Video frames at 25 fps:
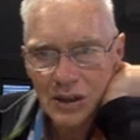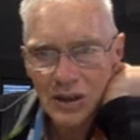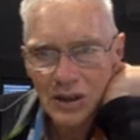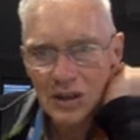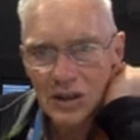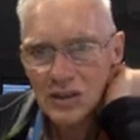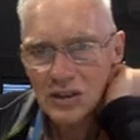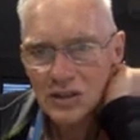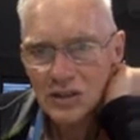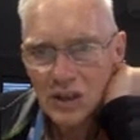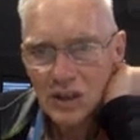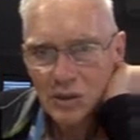
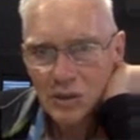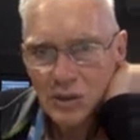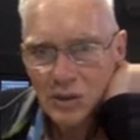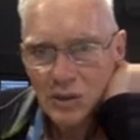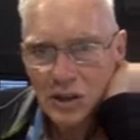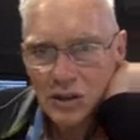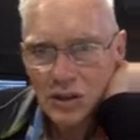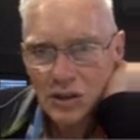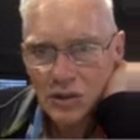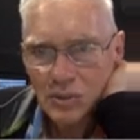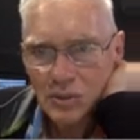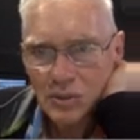So when I
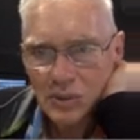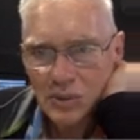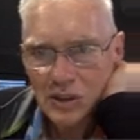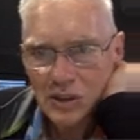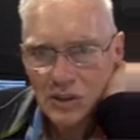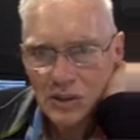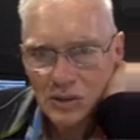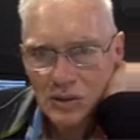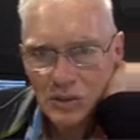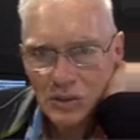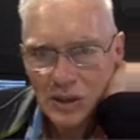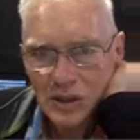do b
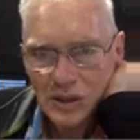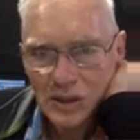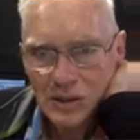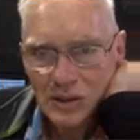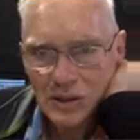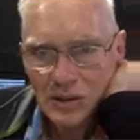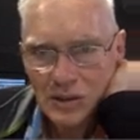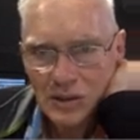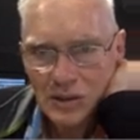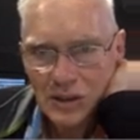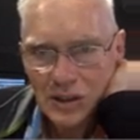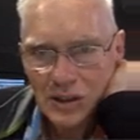squared,
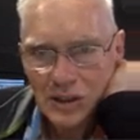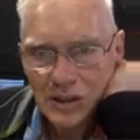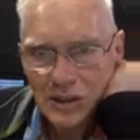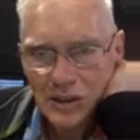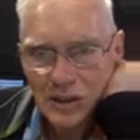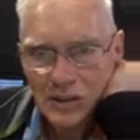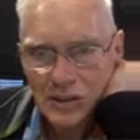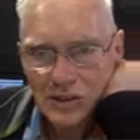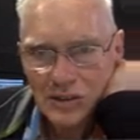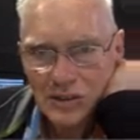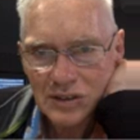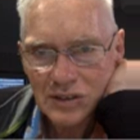I get
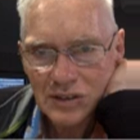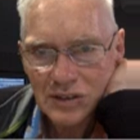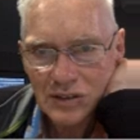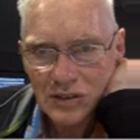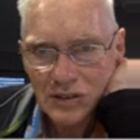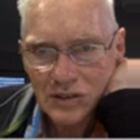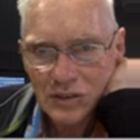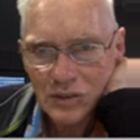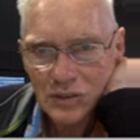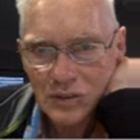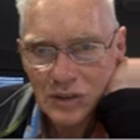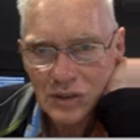7
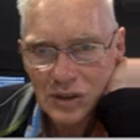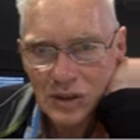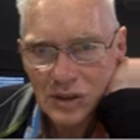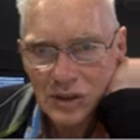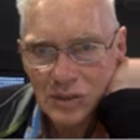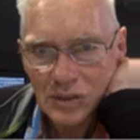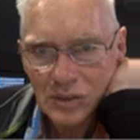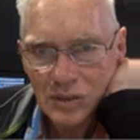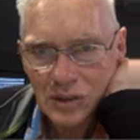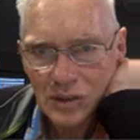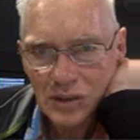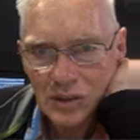squared
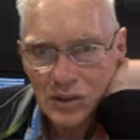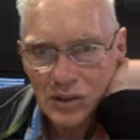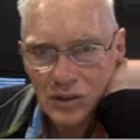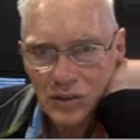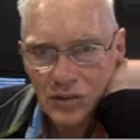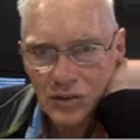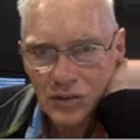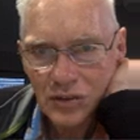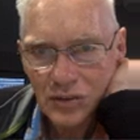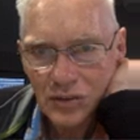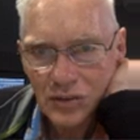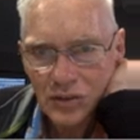minus
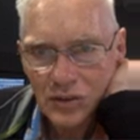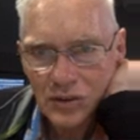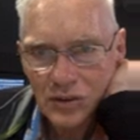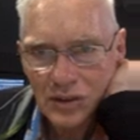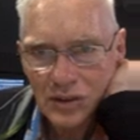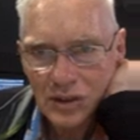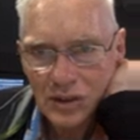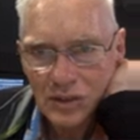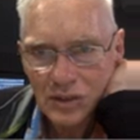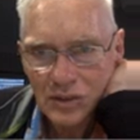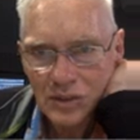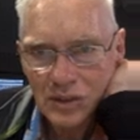4
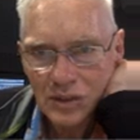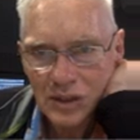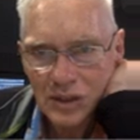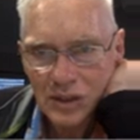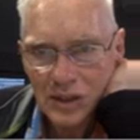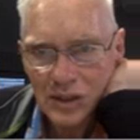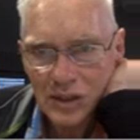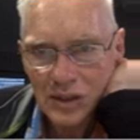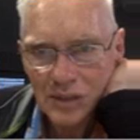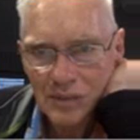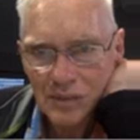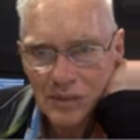times a
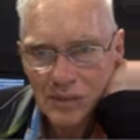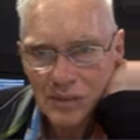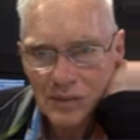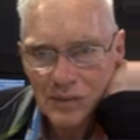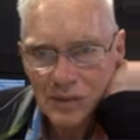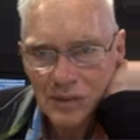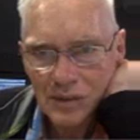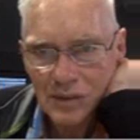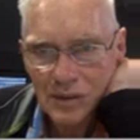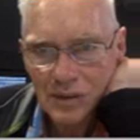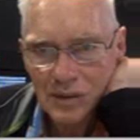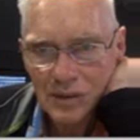
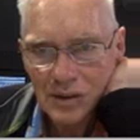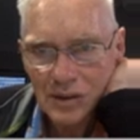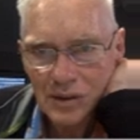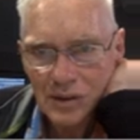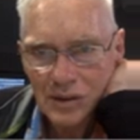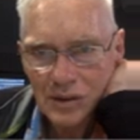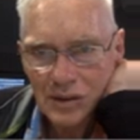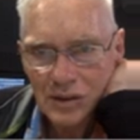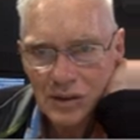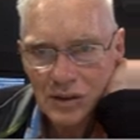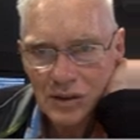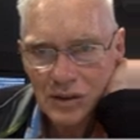
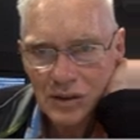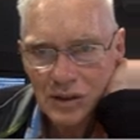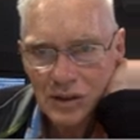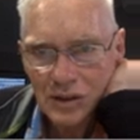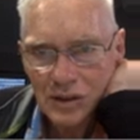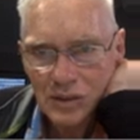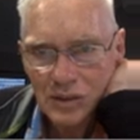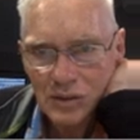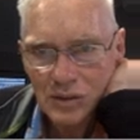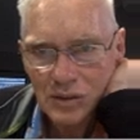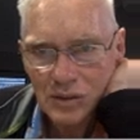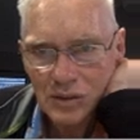
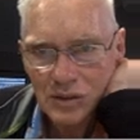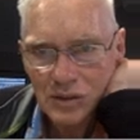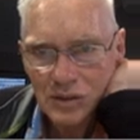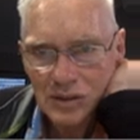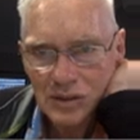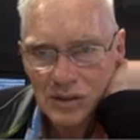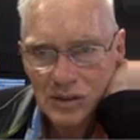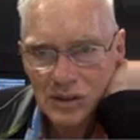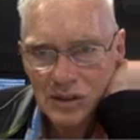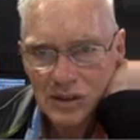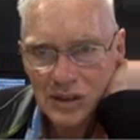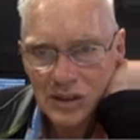times
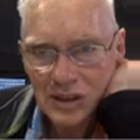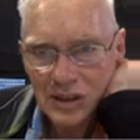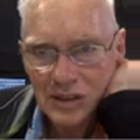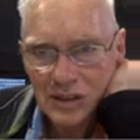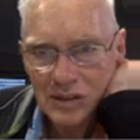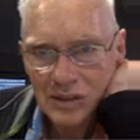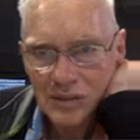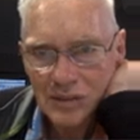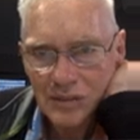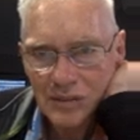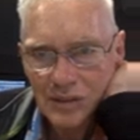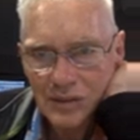c
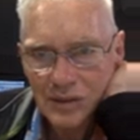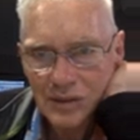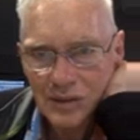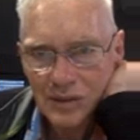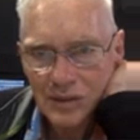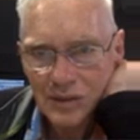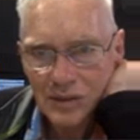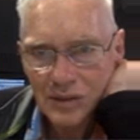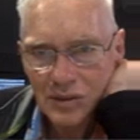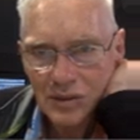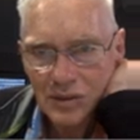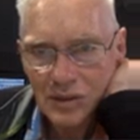
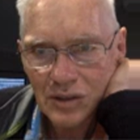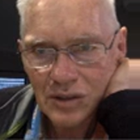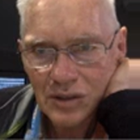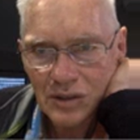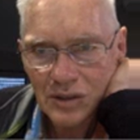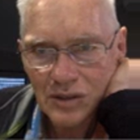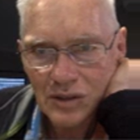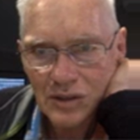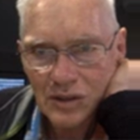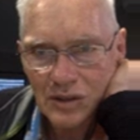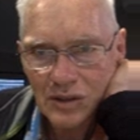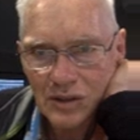greater than
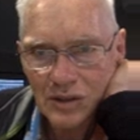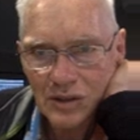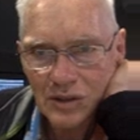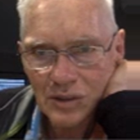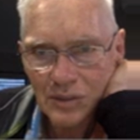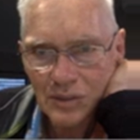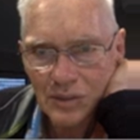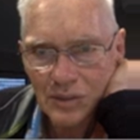0.